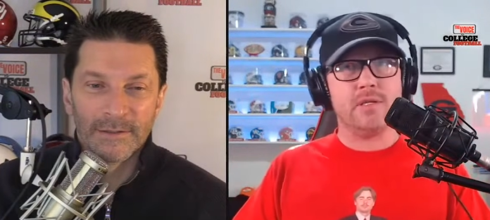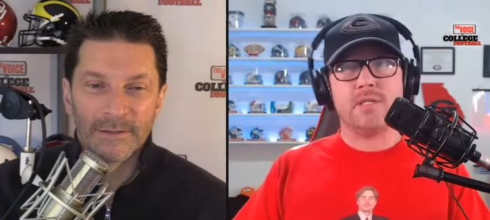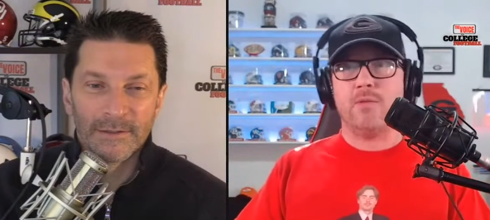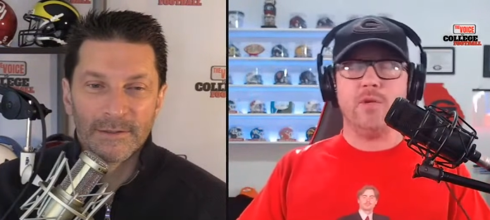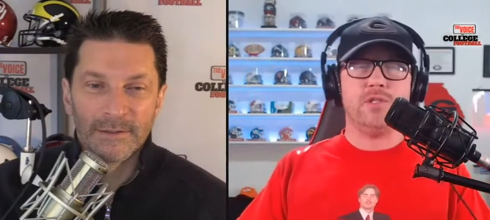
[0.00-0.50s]

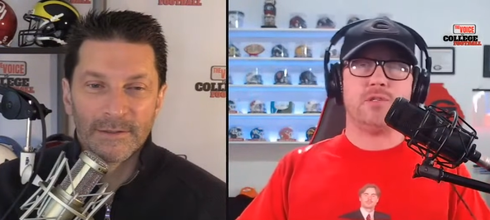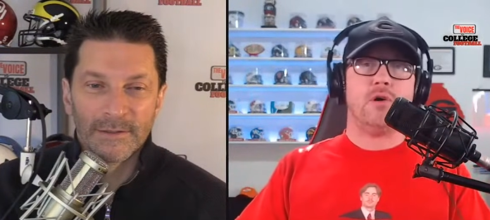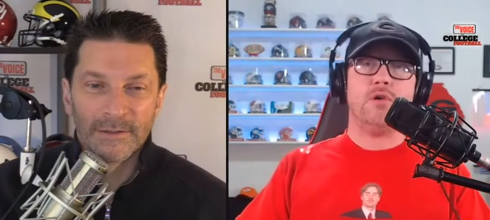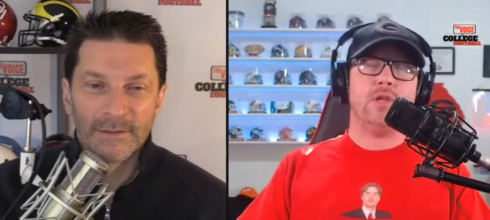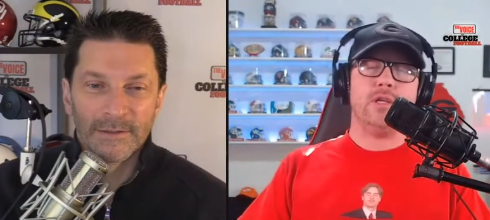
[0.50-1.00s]
Speaker 1: this, and we
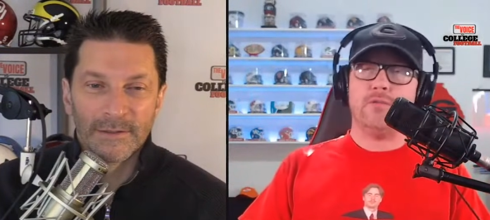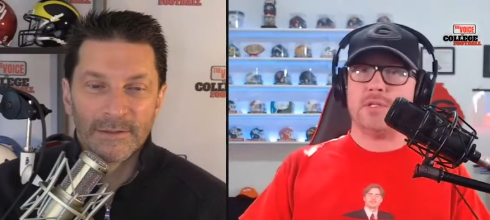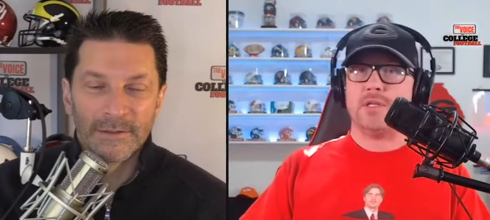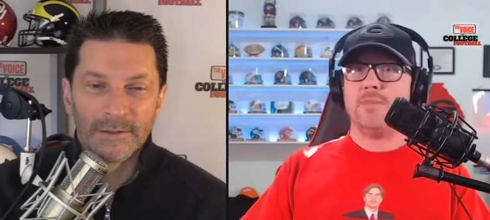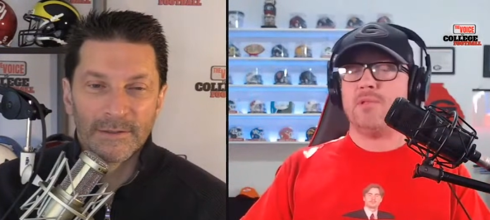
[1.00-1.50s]
just all need to
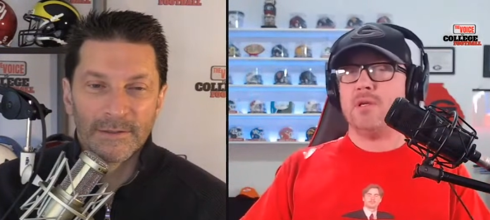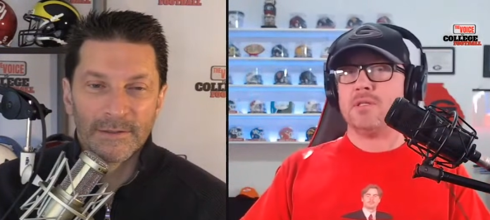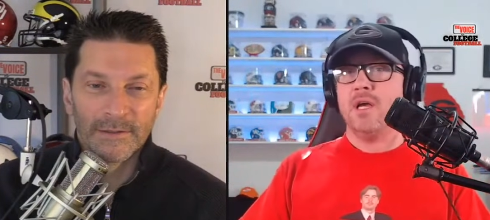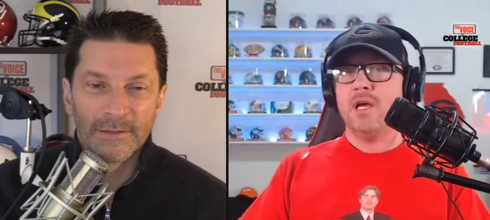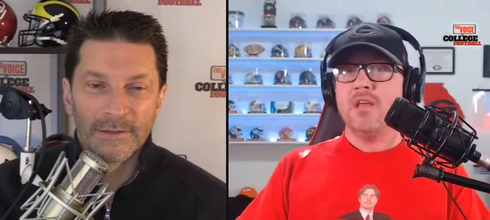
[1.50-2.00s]
accept
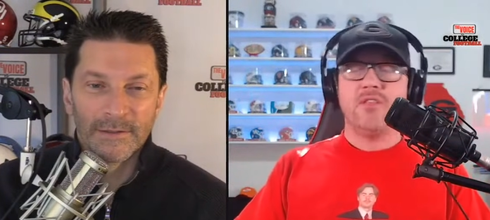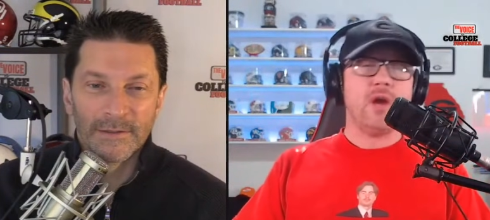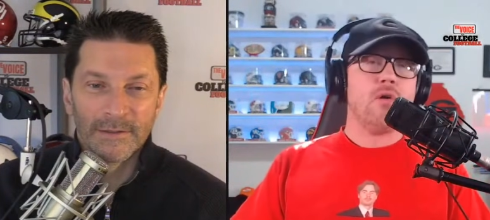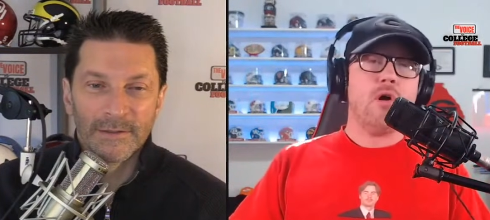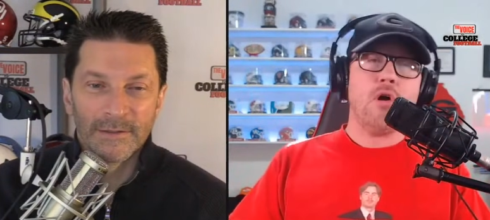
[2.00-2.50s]
this.
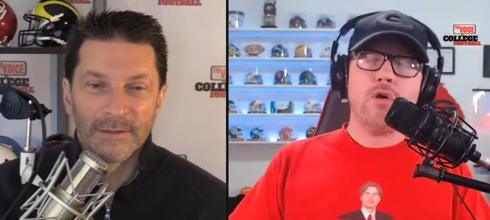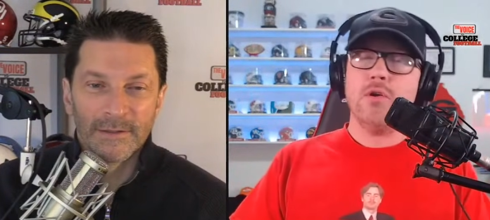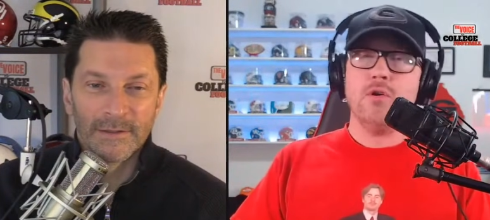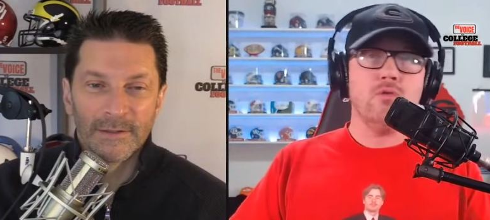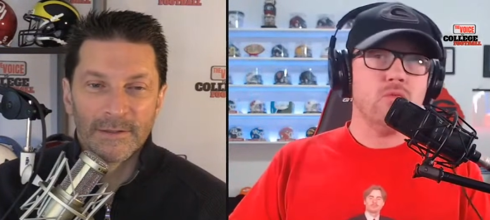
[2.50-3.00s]
There
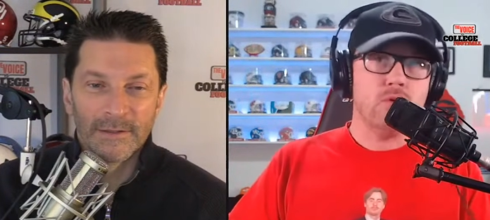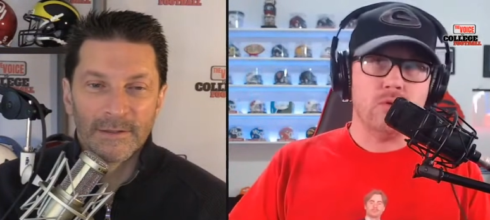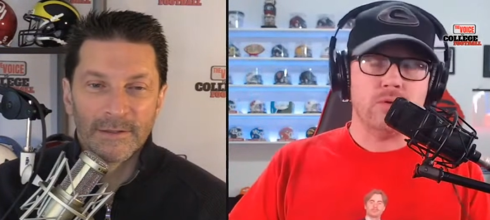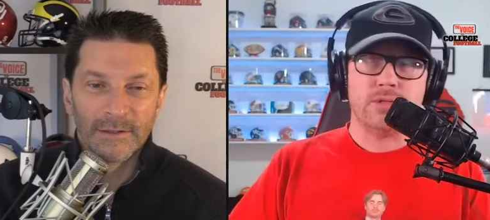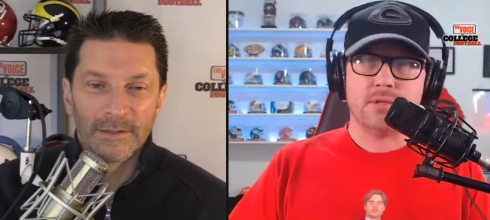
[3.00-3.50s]
are no
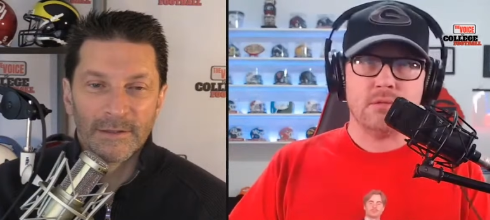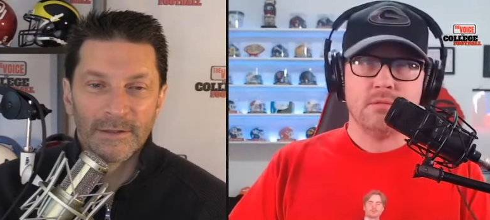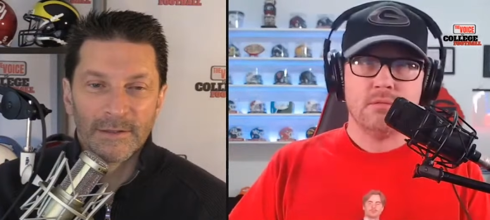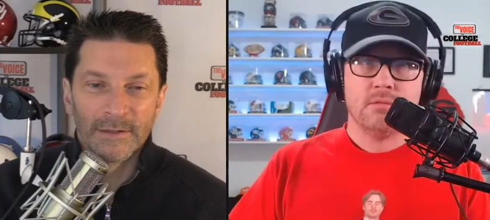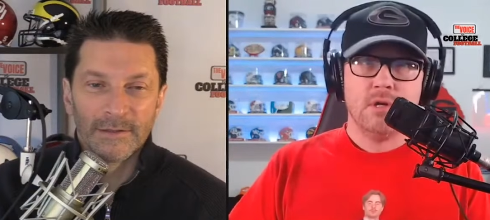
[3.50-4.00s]
rules.
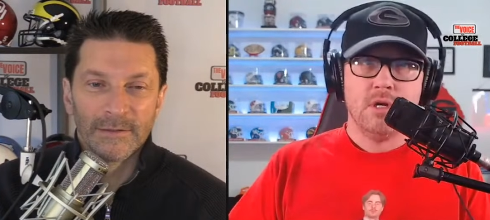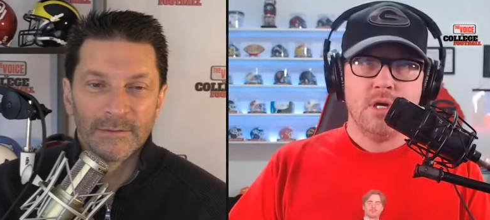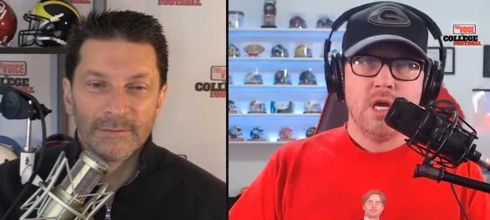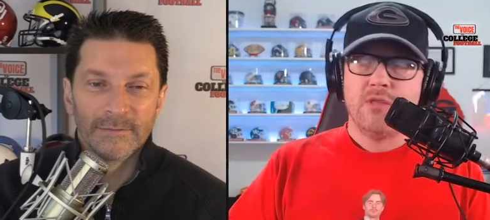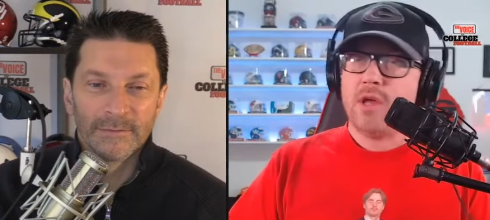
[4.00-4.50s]

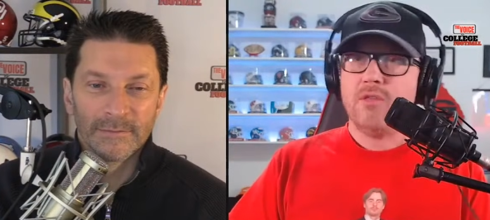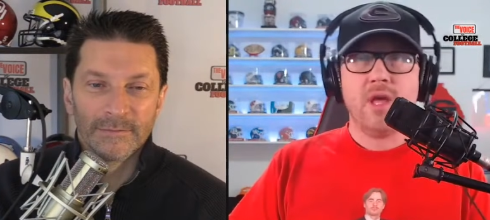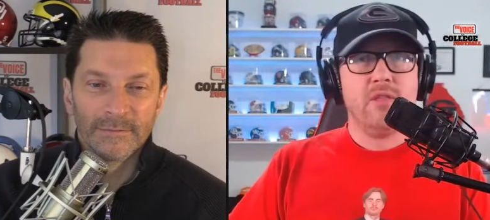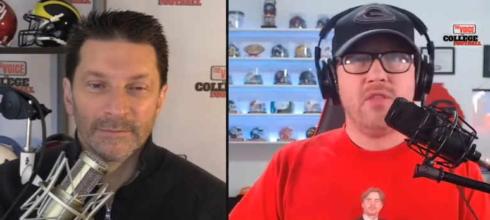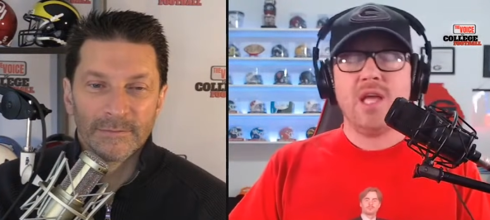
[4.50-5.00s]
They
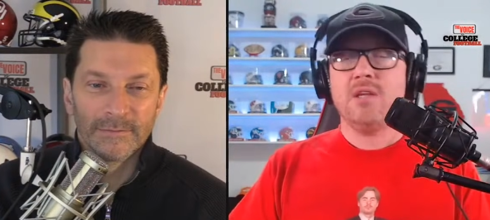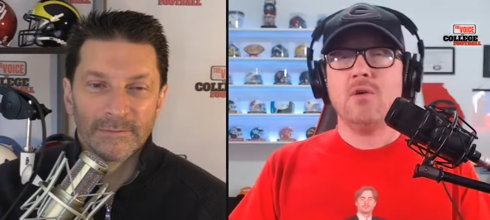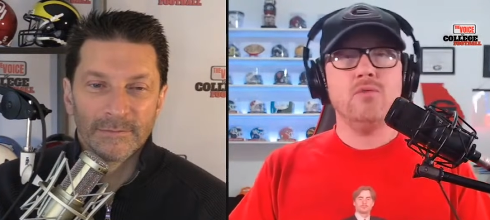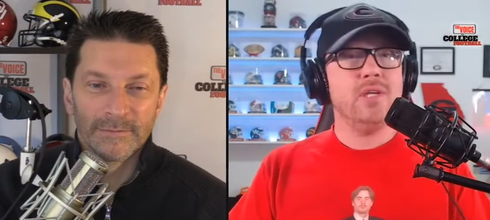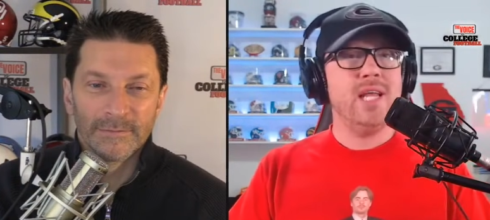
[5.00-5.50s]
they they
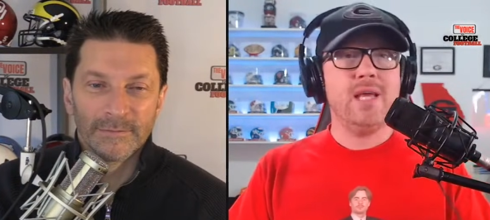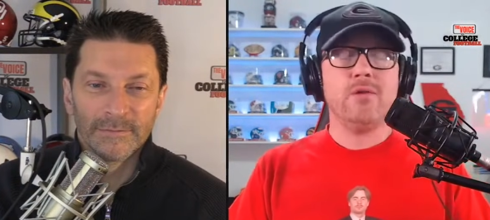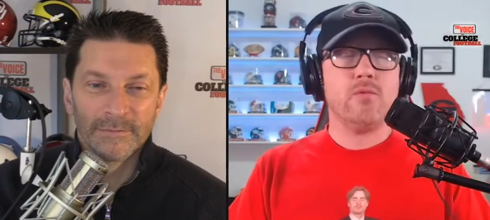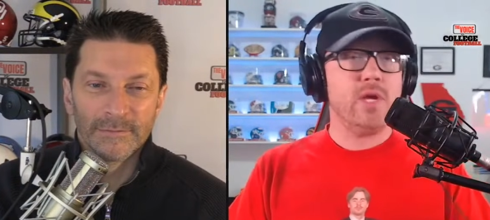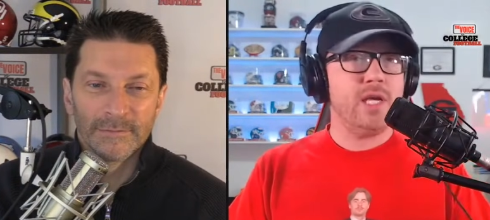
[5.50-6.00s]
don't
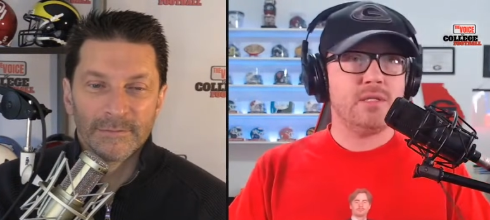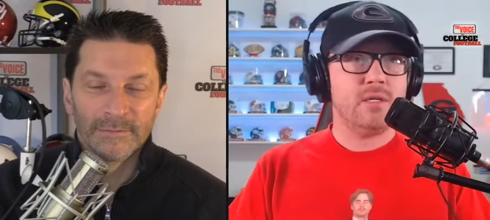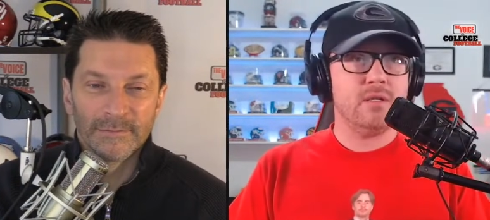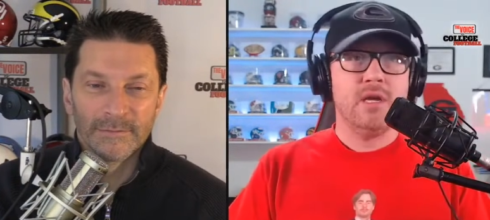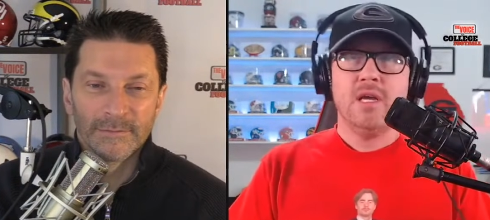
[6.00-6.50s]
need a
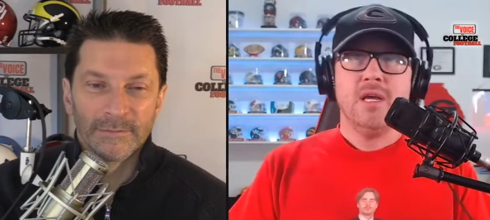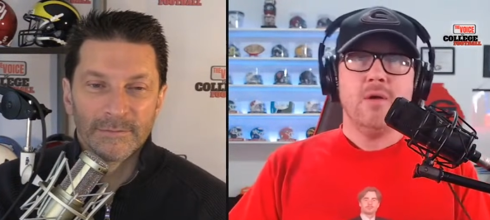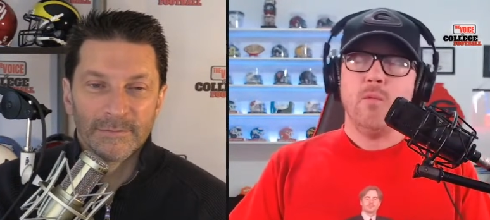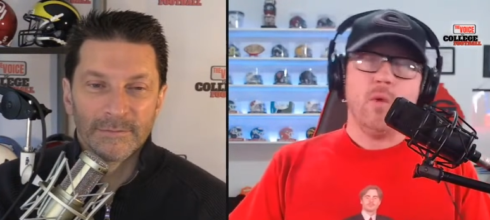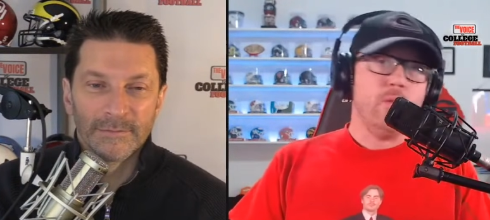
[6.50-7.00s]
reason.
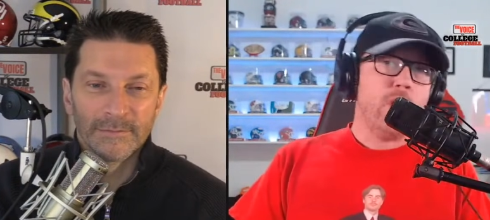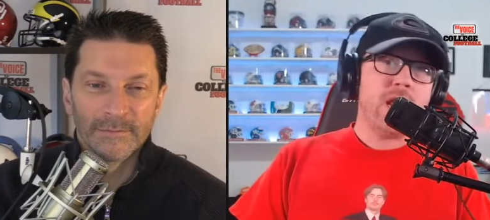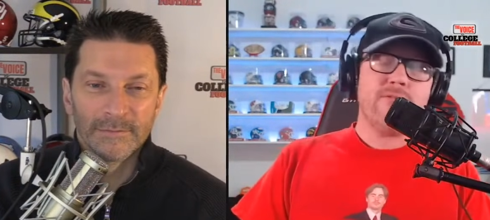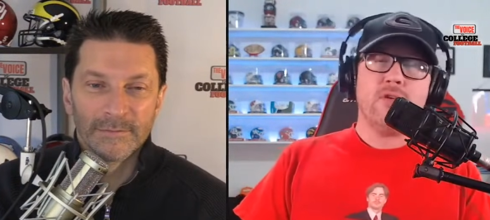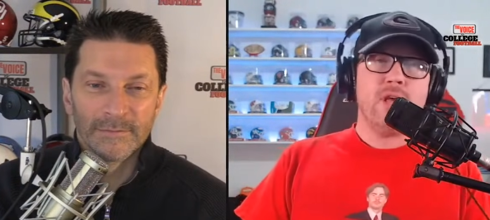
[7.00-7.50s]

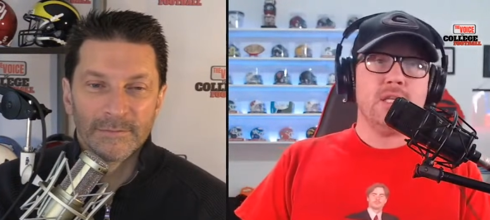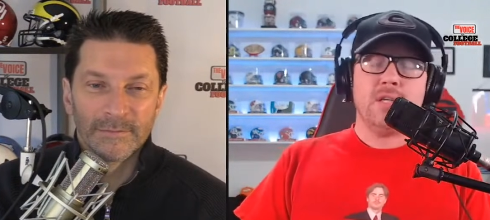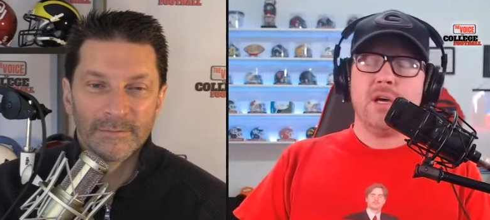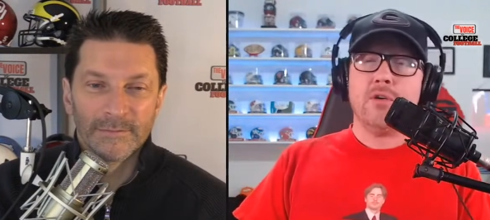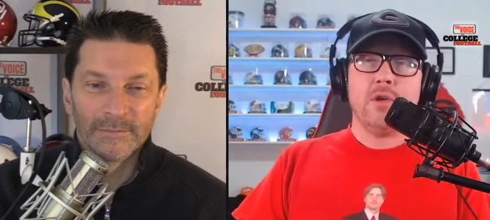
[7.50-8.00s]
Whatever they
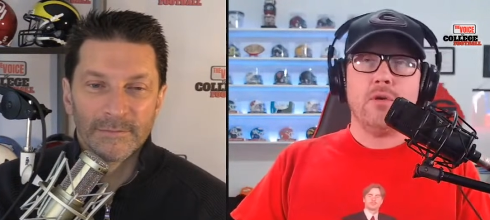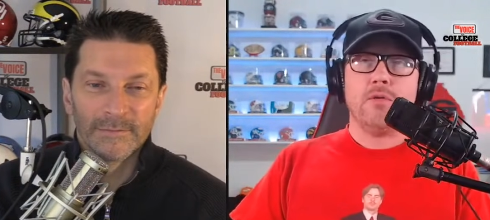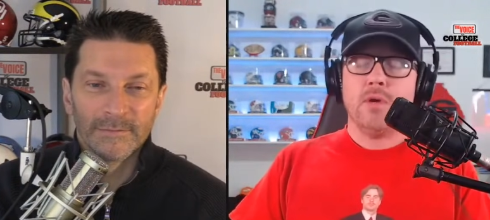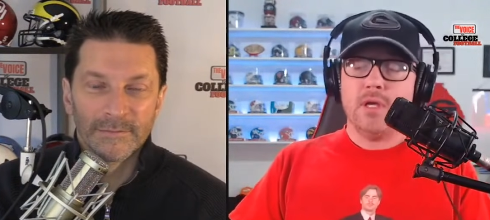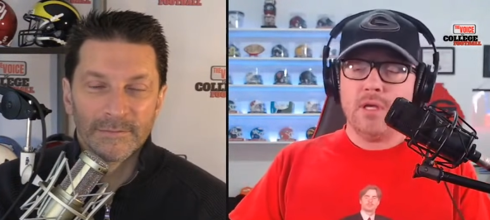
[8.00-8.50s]
tell
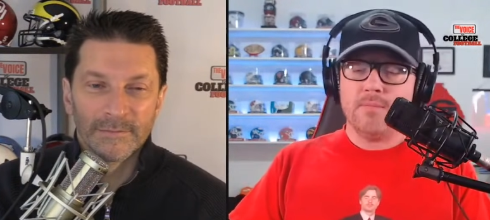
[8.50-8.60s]
you.